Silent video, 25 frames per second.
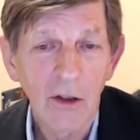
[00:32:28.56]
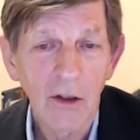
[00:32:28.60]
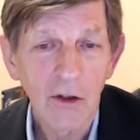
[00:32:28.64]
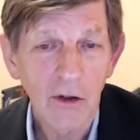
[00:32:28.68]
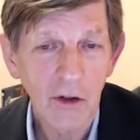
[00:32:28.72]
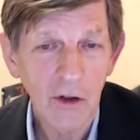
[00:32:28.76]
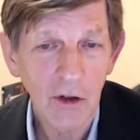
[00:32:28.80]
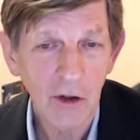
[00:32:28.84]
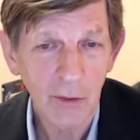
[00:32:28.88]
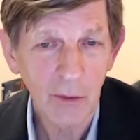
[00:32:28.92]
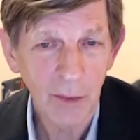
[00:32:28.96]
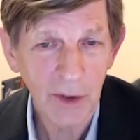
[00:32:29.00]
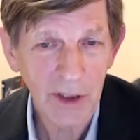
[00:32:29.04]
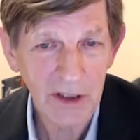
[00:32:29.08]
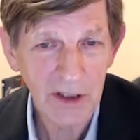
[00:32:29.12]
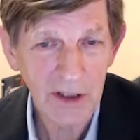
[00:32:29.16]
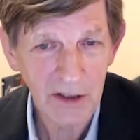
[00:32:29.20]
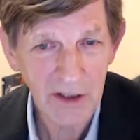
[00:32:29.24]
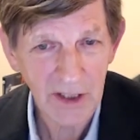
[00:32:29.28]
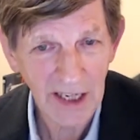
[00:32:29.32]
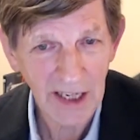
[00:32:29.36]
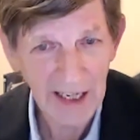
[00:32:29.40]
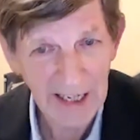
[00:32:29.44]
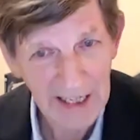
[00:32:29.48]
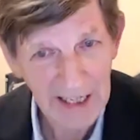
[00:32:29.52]
should be
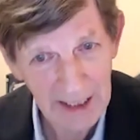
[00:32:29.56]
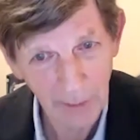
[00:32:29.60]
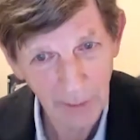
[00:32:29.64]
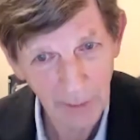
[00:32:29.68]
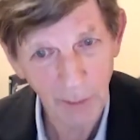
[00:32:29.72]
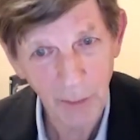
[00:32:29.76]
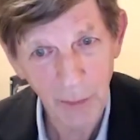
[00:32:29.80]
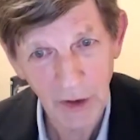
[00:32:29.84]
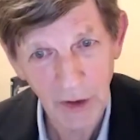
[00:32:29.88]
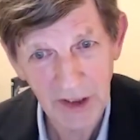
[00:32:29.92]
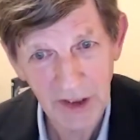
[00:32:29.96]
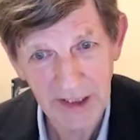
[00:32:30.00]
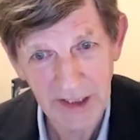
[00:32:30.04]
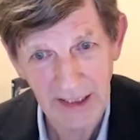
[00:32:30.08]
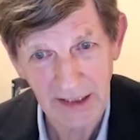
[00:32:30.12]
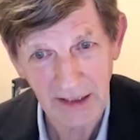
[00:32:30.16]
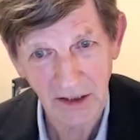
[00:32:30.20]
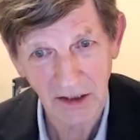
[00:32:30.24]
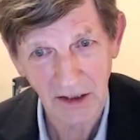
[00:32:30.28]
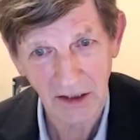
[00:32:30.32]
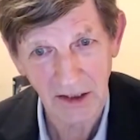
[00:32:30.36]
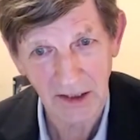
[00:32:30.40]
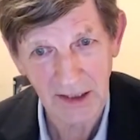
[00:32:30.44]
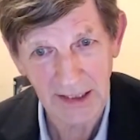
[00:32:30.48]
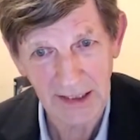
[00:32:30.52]
that it
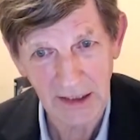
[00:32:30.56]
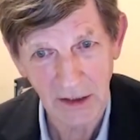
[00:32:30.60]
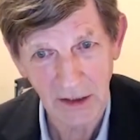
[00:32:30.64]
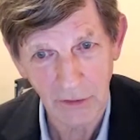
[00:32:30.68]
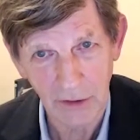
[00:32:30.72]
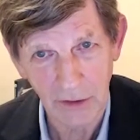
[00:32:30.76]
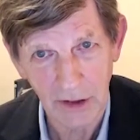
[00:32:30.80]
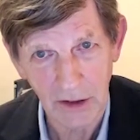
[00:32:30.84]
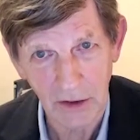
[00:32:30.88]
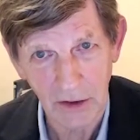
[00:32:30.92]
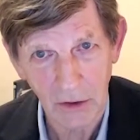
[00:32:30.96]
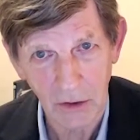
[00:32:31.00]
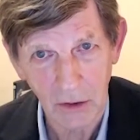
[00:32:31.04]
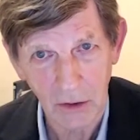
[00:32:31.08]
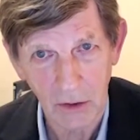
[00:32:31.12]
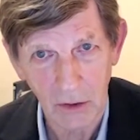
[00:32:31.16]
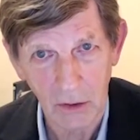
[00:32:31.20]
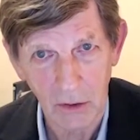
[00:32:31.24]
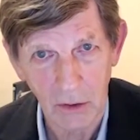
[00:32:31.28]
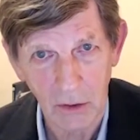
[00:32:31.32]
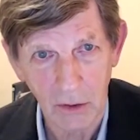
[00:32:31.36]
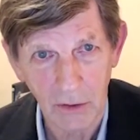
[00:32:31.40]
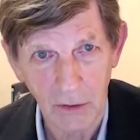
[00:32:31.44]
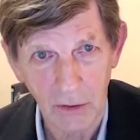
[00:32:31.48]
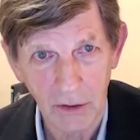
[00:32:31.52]
protects the data it
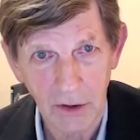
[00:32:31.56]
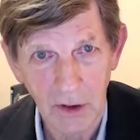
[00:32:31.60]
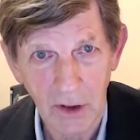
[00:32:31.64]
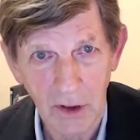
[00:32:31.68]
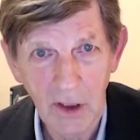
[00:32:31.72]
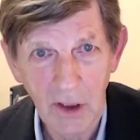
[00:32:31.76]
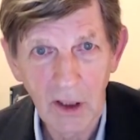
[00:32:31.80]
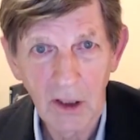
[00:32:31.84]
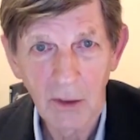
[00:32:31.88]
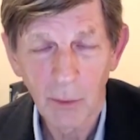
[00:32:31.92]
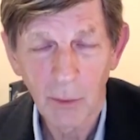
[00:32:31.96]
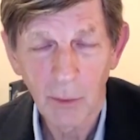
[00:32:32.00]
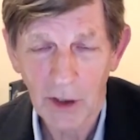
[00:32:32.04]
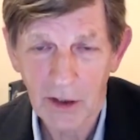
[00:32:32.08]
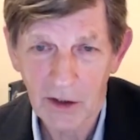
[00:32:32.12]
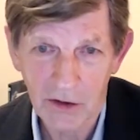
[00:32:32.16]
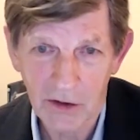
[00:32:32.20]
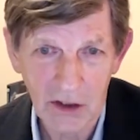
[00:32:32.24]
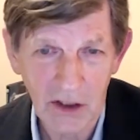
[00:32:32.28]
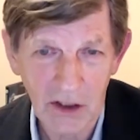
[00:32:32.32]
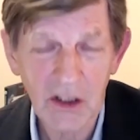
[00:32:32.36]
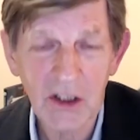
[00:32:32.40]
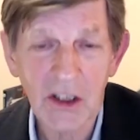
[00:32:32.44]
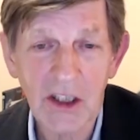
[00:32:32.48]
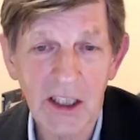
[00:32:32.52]
stores, because
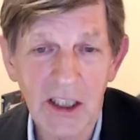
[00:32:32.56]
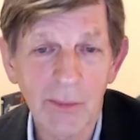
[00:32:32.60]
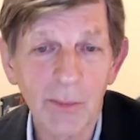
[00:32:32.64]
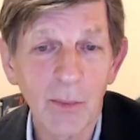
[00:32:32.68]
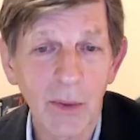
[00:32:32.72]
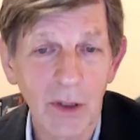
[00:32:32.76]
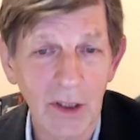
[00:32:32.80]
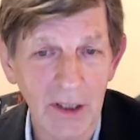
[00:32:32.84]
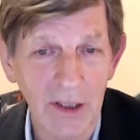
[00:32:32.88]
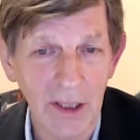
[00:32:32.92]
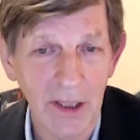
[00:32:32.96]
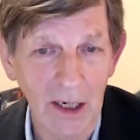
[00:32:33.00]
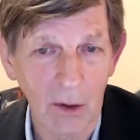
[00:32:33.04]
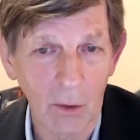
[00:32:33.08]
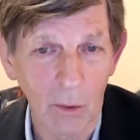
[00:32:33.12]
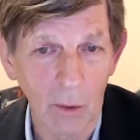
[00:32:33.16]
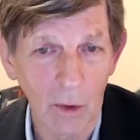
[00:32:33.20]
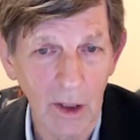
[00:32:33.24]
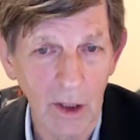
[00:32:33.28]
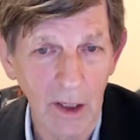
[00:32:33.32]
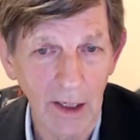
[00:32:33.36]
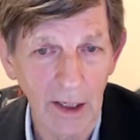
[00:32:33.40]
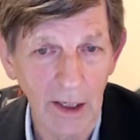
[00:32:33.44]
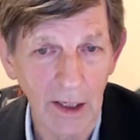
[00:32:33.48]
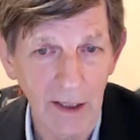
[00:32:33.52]
it's simpler that
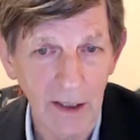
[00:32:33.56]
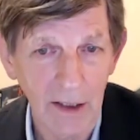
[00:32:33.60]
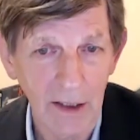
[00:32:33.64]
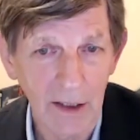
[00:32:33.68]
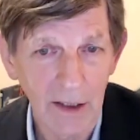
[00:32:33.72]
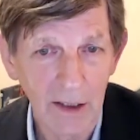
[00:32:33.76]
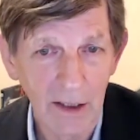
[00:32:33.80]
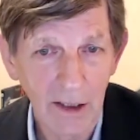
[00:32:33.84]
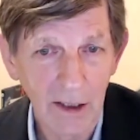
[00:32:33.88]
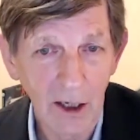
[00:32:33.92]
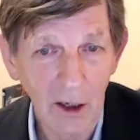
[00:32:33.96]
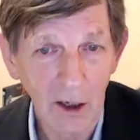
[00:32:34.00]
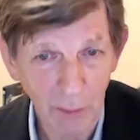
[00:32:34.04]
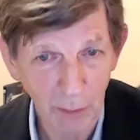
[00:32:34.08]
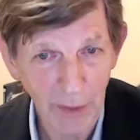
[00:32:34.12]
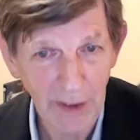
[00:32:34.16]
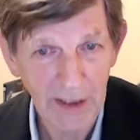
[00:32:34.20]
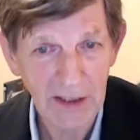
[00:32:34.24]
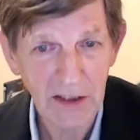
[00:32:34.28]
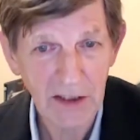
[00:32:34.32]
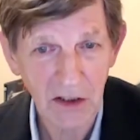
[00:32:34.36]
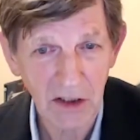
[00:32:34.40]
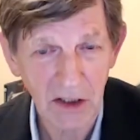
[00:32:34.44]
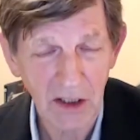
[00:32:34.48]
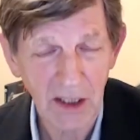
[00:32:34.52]
way and
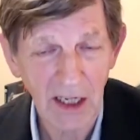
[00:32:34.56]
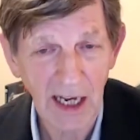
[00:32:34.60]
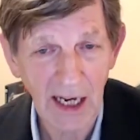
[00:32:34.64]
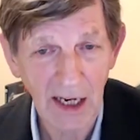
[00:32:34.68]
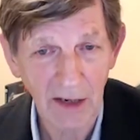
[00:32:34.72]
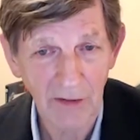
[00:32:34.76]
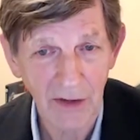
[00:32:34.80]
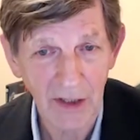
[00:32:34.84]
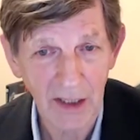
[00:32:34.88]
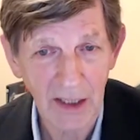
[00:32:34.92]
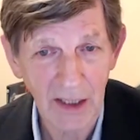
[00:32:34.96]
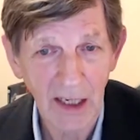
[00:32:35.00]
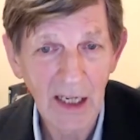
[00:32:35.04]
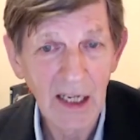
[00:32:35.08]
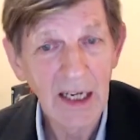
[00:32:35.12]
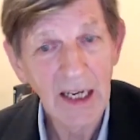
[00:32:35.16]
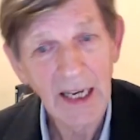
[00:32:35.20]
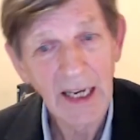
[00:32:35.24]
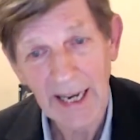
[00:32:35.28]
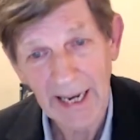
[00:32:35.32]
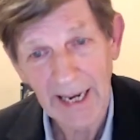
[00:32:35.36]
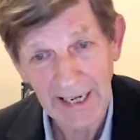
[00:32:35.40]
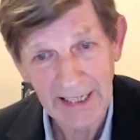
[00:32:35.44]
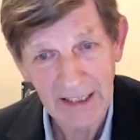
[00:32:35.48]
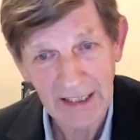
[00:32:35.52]
better than having
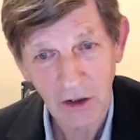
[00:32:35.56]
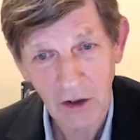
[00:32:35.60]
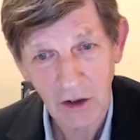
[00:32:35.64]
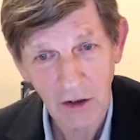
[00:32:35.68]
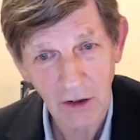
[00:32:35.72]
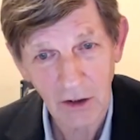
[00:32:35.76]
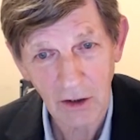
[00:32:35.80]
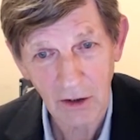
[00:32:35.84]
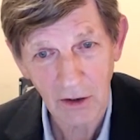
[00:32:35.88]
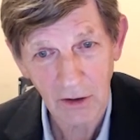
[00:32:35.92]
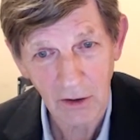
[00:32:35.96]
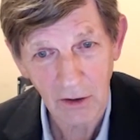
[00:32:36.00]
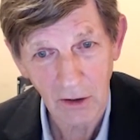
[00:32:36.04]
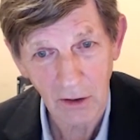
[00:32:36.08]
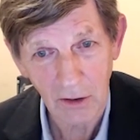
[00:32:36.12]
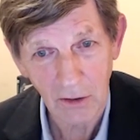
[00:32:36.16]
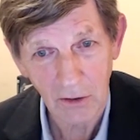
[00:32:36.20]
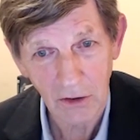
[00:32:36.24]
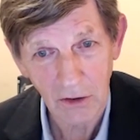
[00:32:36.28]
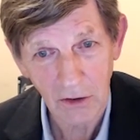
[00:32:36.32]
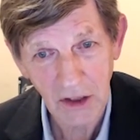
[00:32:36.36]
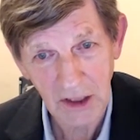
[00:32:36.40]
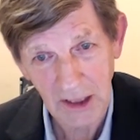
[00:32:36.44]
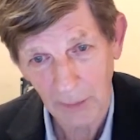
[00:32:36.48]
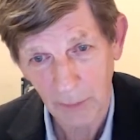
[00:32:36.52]
external,
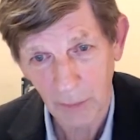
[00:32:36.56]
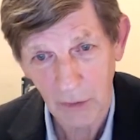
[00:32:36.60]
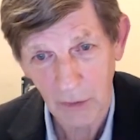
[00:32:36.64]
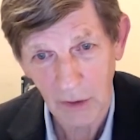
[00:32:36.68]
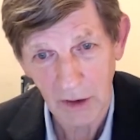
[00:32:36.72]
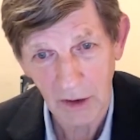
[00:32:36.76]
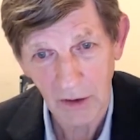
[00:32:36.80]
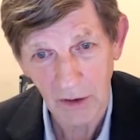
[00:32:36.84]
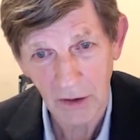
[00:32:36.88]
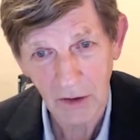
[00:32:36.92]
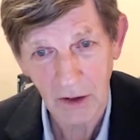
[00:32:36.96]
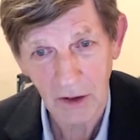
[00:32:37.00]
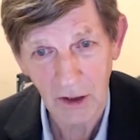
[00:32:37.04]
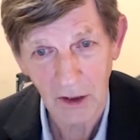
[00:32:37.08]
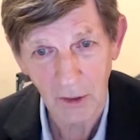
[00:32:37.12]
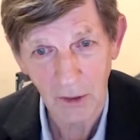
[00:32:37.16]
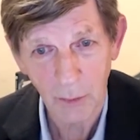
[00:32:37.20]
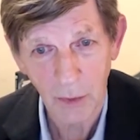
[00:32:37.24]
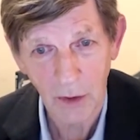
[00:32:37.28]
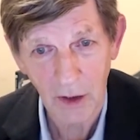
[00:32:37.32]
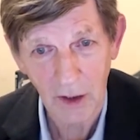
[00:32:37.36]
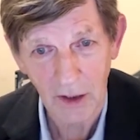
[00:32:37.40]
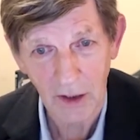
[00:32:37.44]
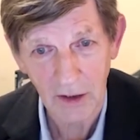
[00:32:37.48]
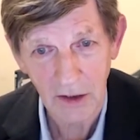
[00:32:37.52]
separate,
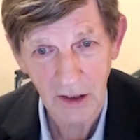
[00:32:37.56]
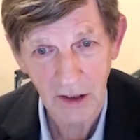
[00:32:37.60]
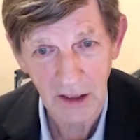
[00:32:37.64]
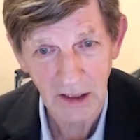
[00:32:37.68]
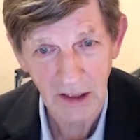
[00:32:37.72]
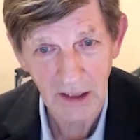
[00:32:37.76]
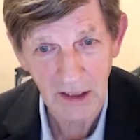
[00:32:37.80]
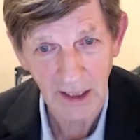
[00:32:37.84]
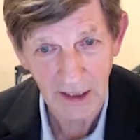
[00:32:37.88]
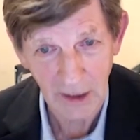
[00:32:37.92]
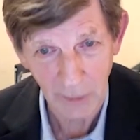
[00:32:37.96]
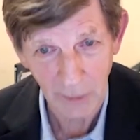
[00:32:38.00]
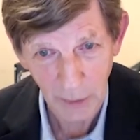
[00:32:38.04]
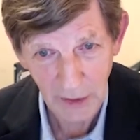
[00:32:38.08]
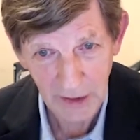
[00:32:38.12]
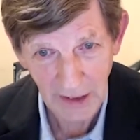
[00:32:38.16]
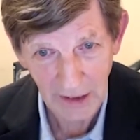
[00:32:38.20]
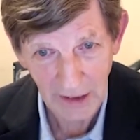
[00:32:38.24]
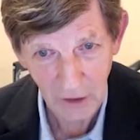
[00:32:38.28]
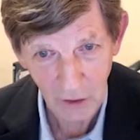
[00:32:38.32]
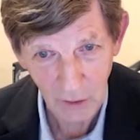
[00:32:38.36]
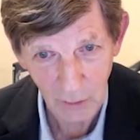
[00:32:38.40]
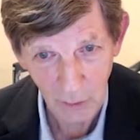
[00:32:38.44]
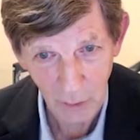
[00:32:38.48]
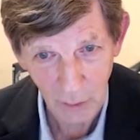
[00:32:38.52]
third-party data
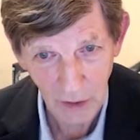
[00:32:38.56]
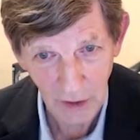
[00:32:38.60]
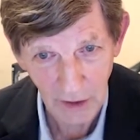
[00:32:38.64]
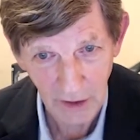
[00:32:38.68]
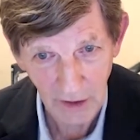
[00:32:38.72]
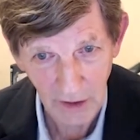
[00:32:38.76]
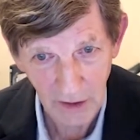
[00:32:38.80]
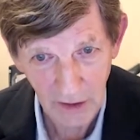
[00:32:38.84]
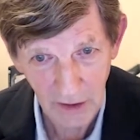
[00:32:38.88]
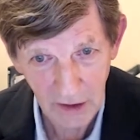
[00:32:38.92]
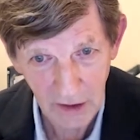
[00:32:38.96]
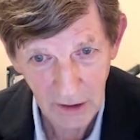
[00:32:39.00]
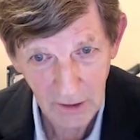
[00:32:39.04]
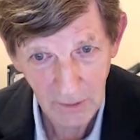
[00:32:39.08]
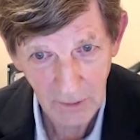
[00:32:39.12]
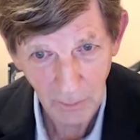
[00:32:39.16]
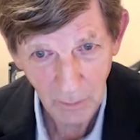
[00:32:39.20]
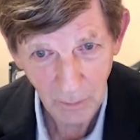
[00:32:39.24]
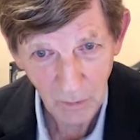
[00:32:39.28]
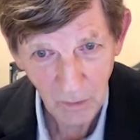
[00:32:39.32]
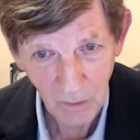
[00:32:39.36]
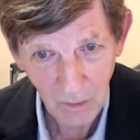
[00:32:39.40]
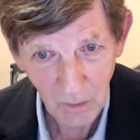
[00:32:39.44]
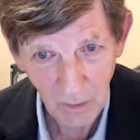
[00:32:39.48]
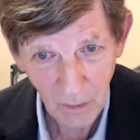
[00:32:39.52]
protection products.
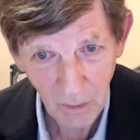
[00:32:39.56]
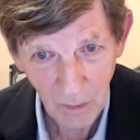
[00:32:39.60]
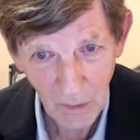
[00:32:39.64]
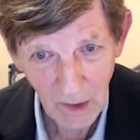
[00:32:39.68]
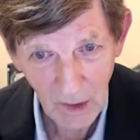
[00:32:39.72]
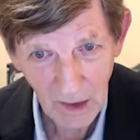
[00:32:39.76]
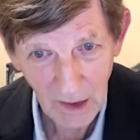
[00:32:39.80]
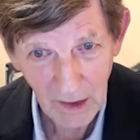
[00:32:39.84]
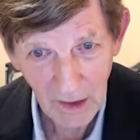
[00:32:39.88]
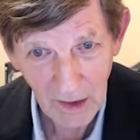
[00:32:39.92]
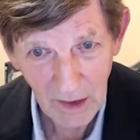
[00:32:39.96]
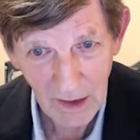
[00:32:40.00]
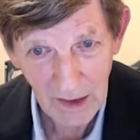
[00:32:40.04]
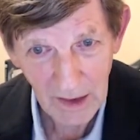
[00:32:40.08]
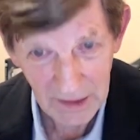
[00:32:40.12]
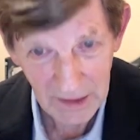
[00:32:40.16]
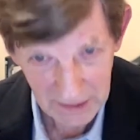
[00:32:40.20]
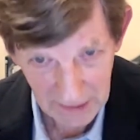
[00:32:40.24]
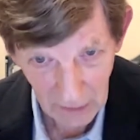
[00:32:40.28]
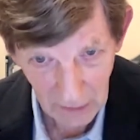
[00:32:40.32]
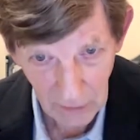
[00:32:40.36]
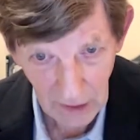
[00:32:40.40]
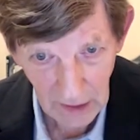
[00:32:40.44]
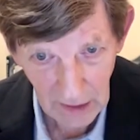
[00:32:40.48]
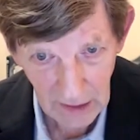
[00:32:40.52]
Is
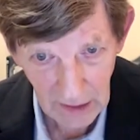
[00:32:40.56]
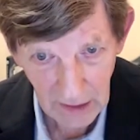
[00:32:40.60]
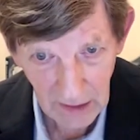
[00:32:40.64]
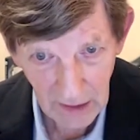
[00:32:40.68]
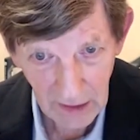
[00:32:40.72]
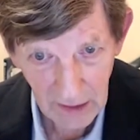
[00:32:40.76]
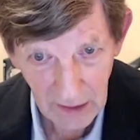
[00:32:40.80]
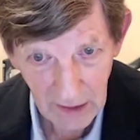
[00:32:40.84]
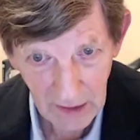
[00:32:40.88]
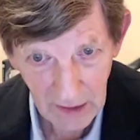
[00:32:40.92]
that right?